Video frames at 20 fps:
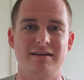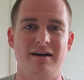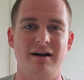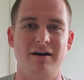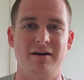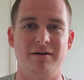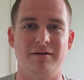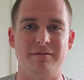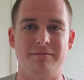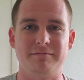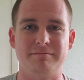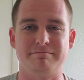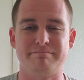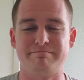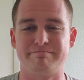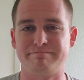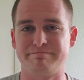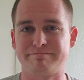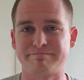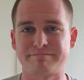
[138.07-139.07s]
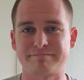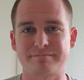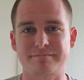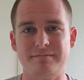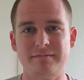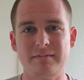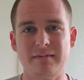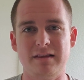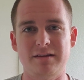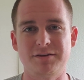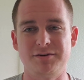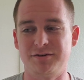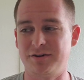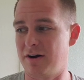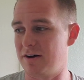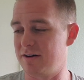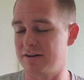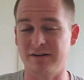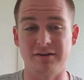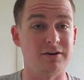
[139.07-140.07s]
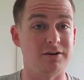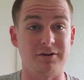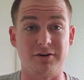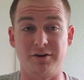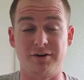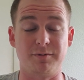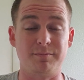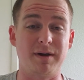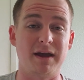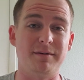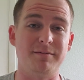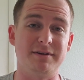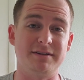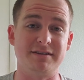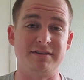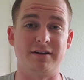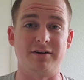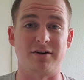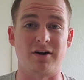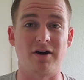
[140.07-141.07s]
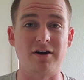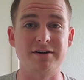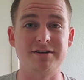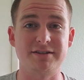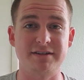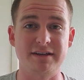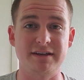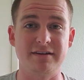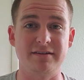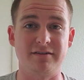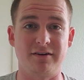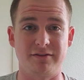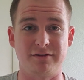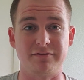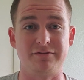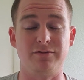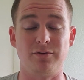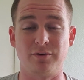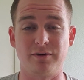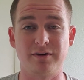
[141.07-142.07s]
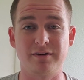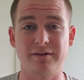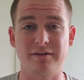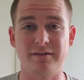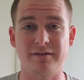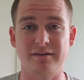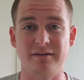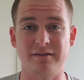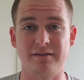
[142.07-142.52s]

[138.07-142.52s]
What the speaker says: Your baby's in their car seat on the floor,